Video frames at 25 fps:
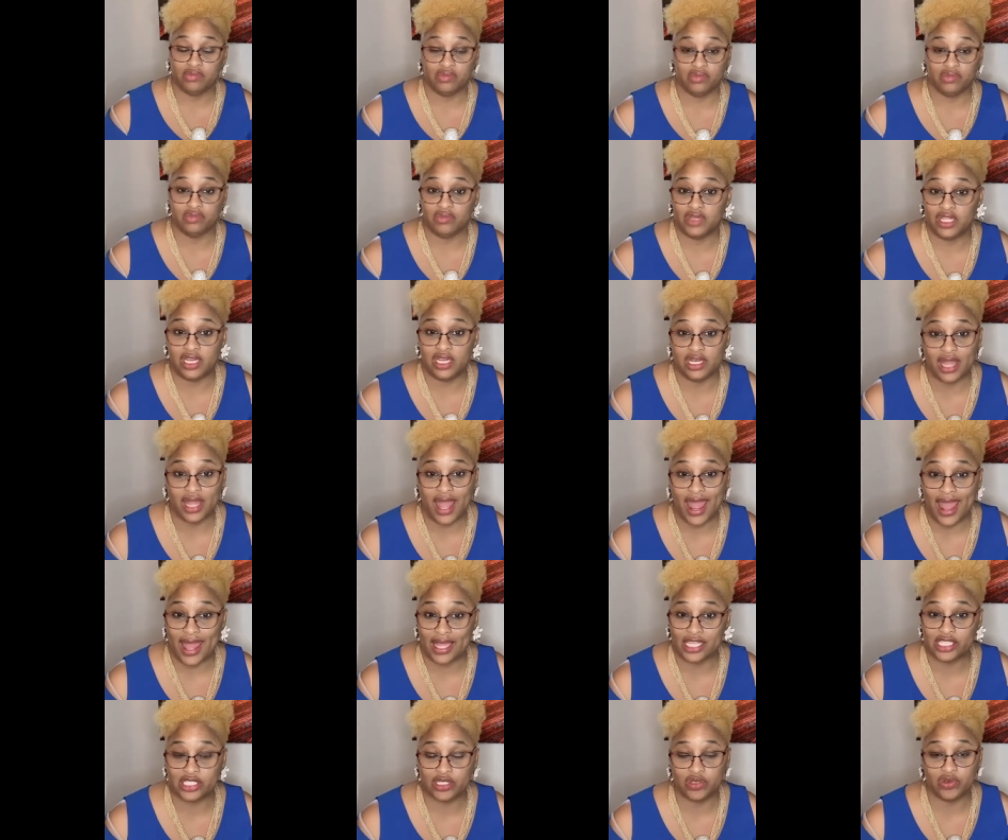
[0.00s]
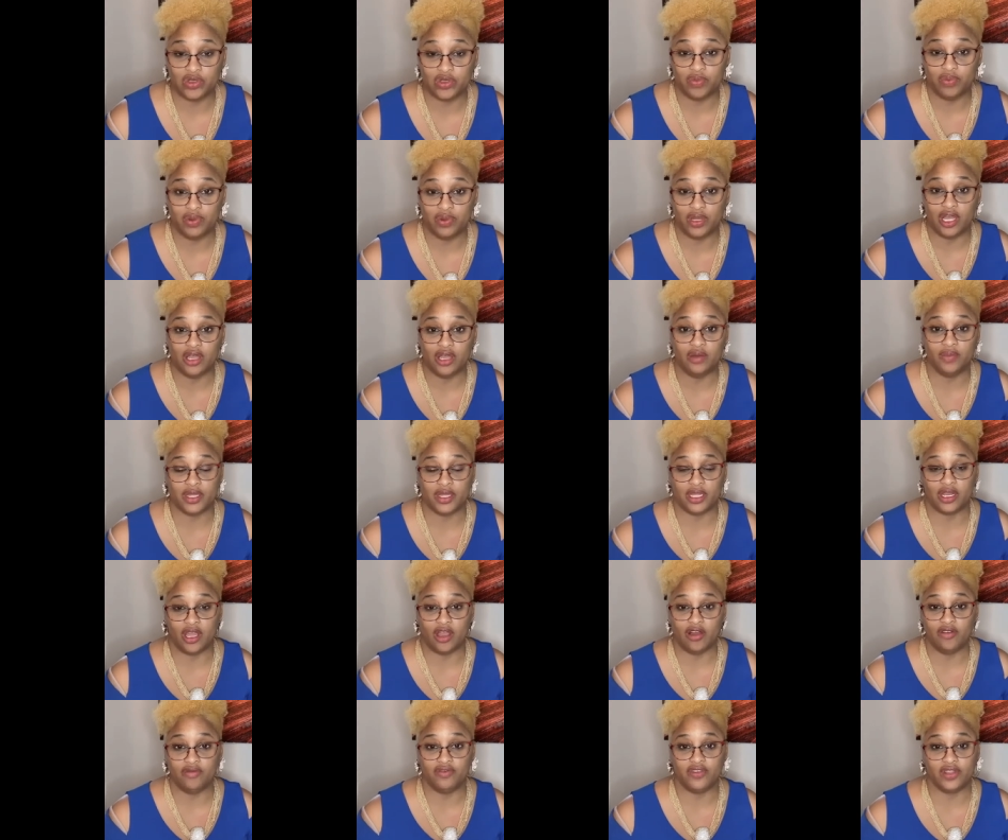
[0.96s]
needed a high school diploma, and
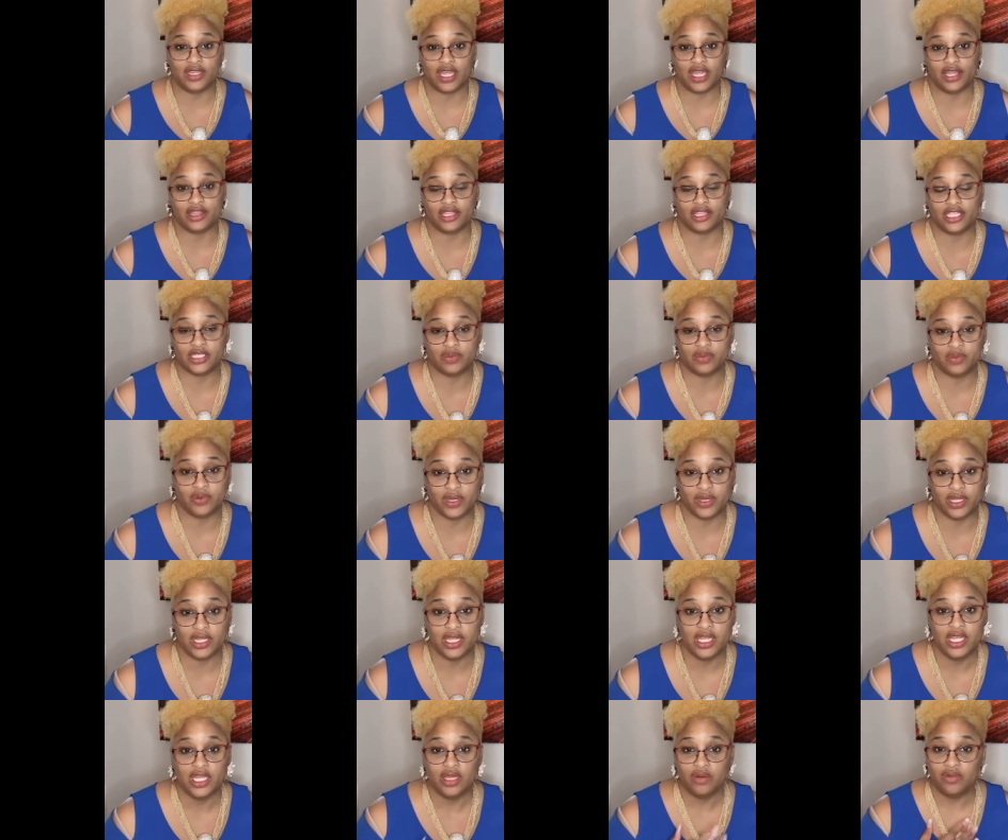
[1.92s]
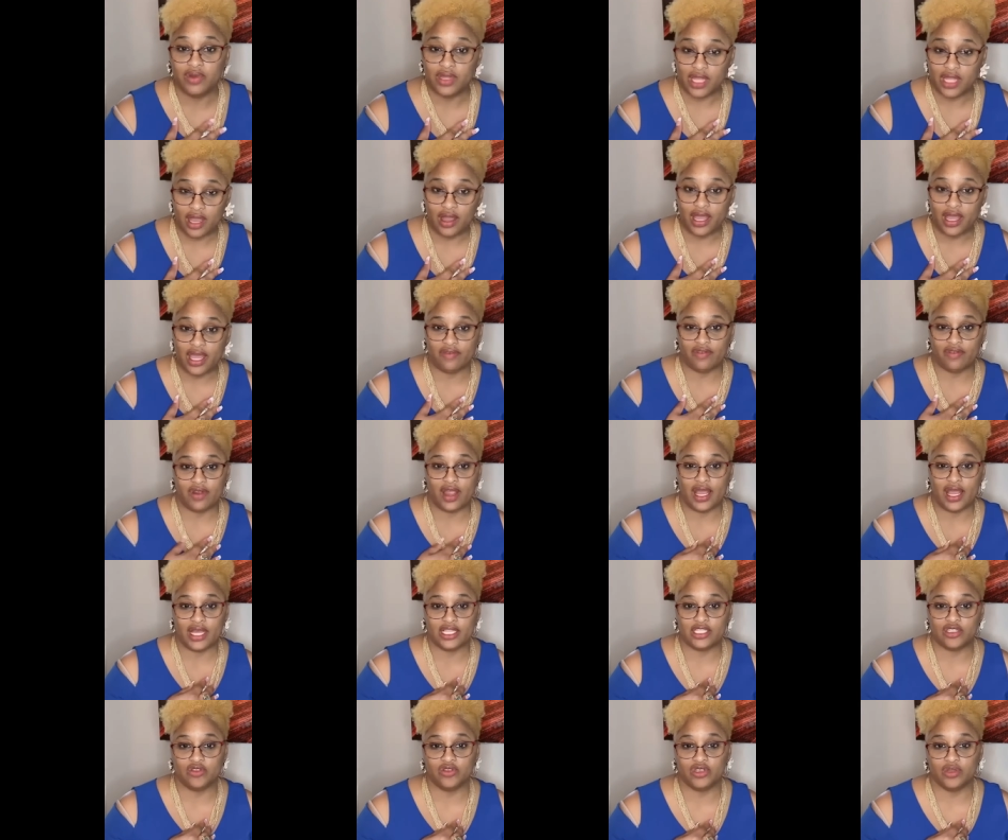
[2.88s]
hopefully at this point we all have our
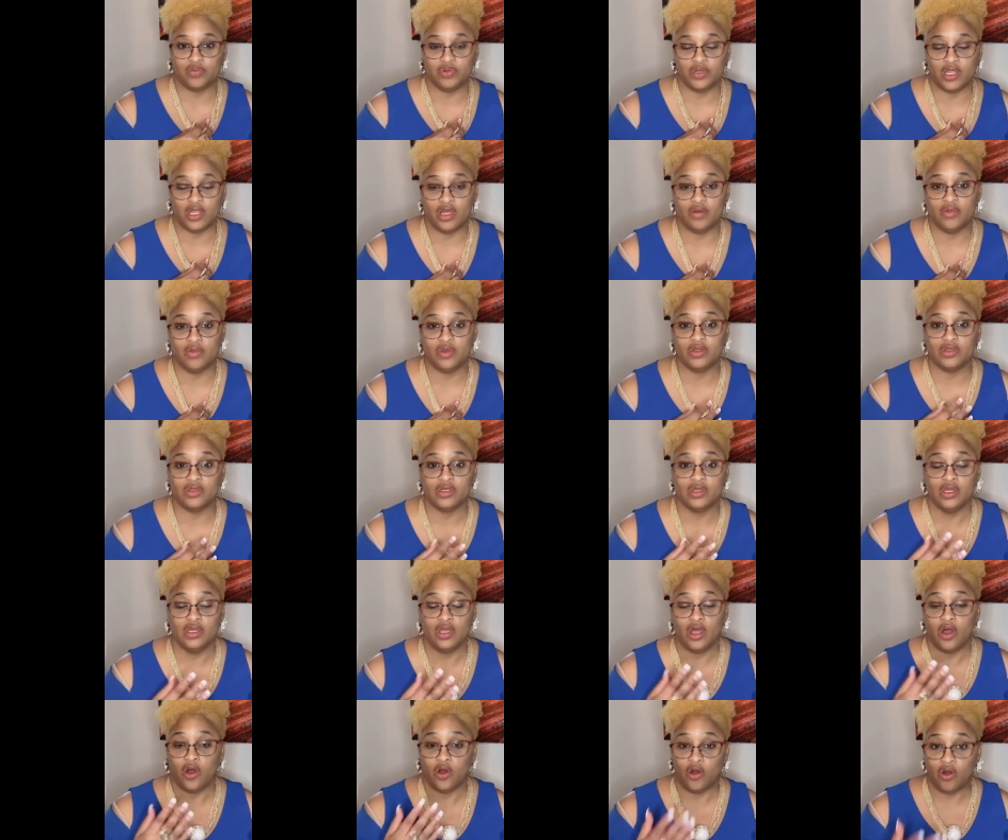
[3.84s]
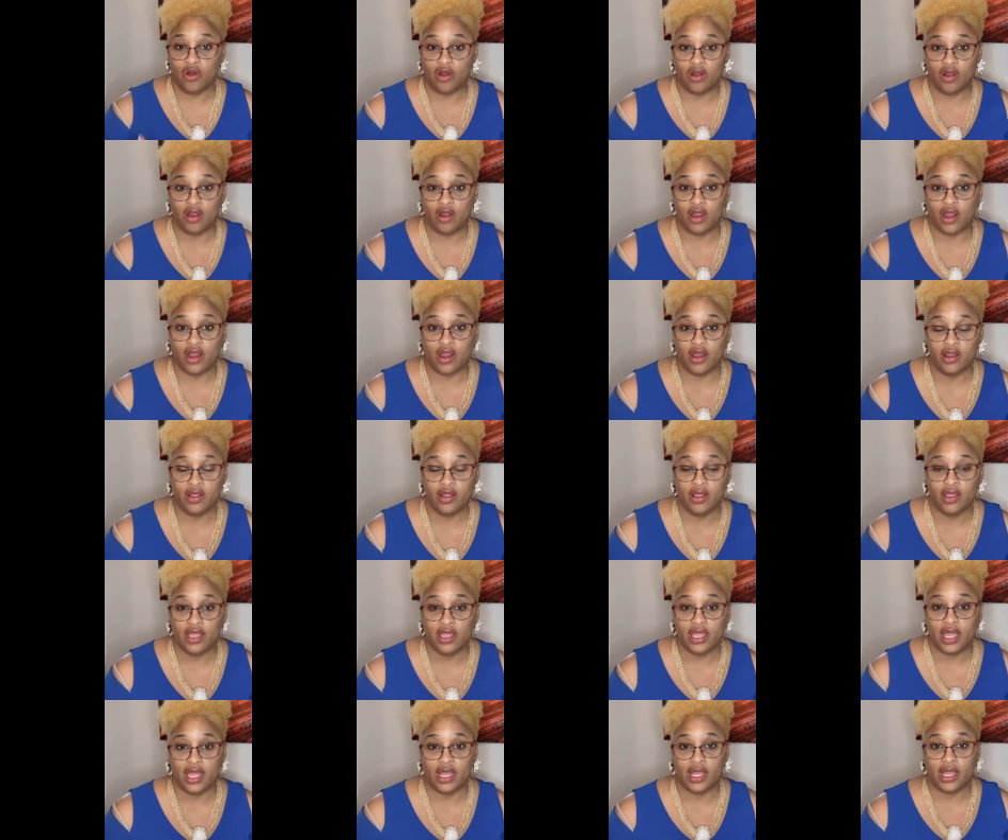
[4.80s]
high school diplomas or
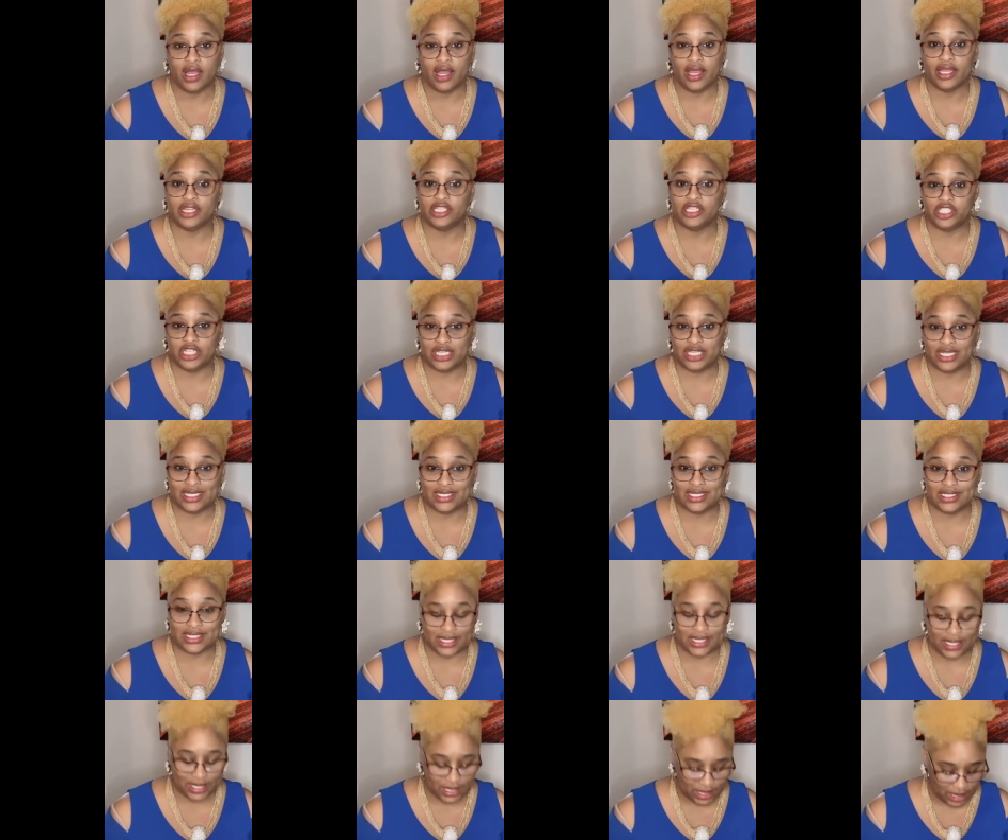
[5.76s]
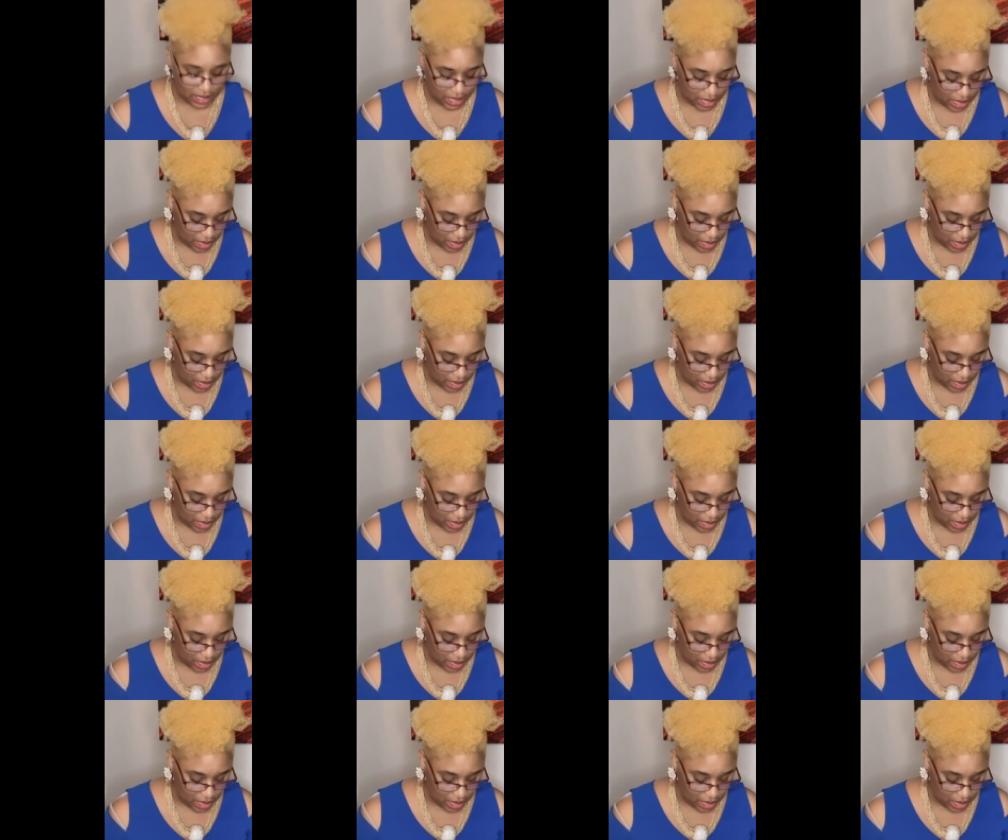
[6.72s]
uh, a GED.